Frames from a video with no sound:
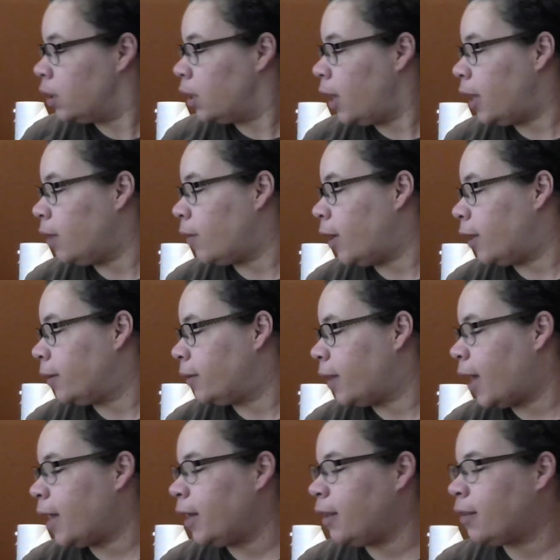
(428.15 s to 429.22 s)
Anyway,
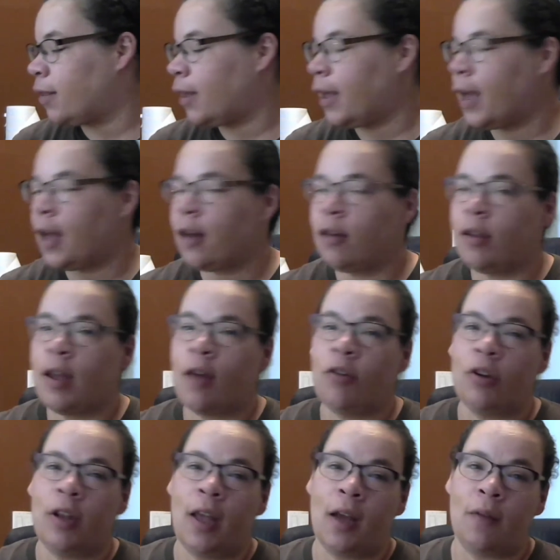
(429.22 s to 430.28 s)
that is the
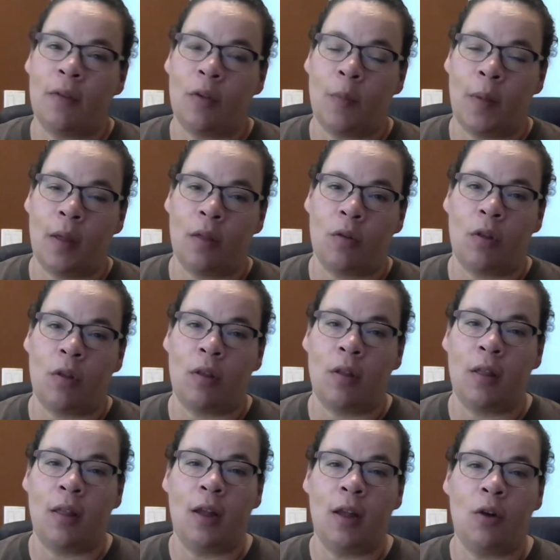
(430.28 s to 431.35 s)
counted canvas piece. So it's
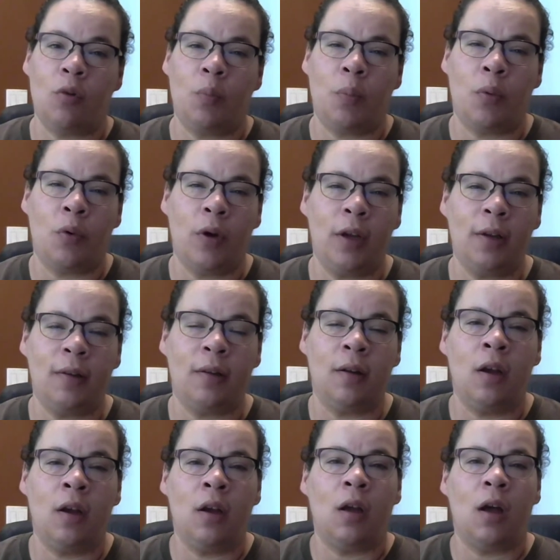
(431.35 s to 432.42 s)
needle point
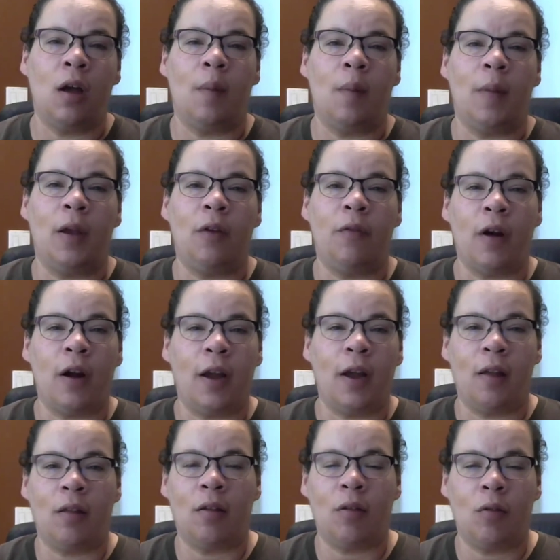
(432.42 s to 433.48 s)
in
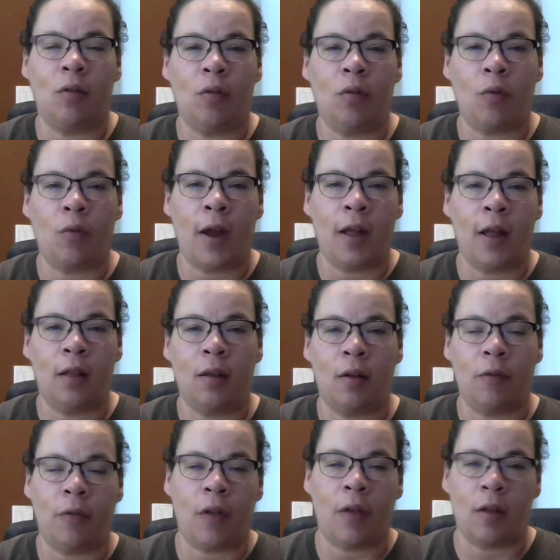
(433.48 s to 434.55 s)
various threads
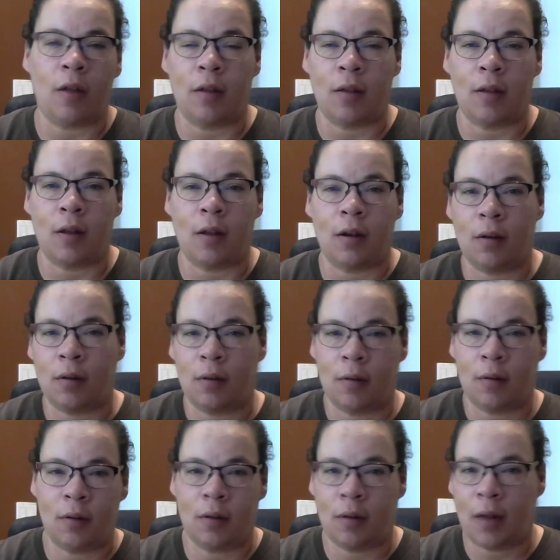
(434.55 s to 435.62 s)
and flosses and
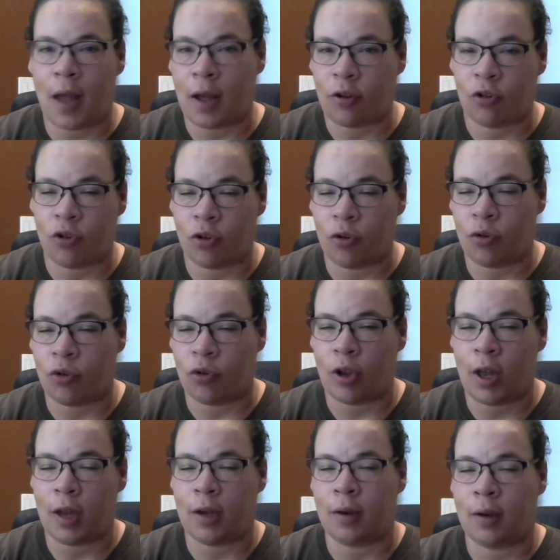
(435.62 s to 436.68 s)
textures,
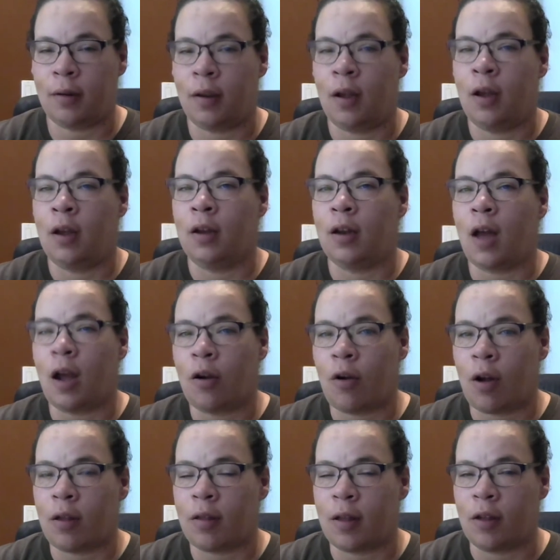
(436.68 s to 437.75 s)
and not
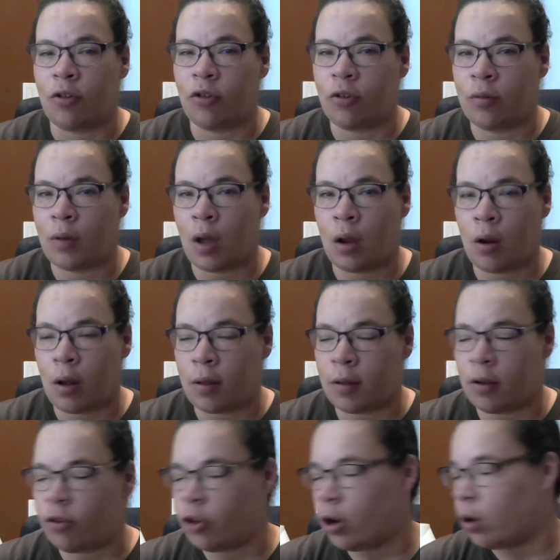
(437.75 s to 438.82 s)
cross stitch
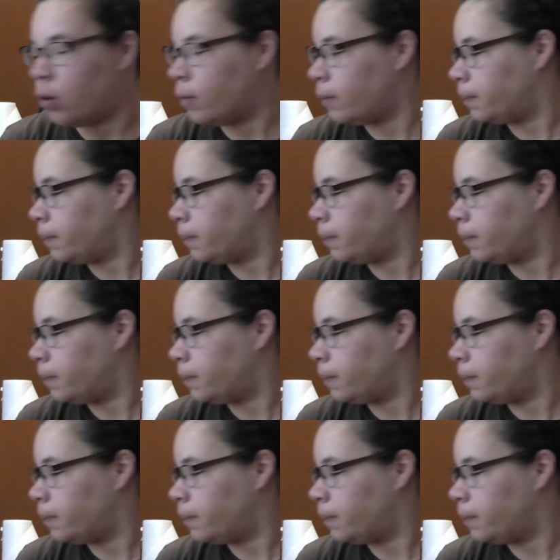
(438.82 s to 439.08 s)
at all.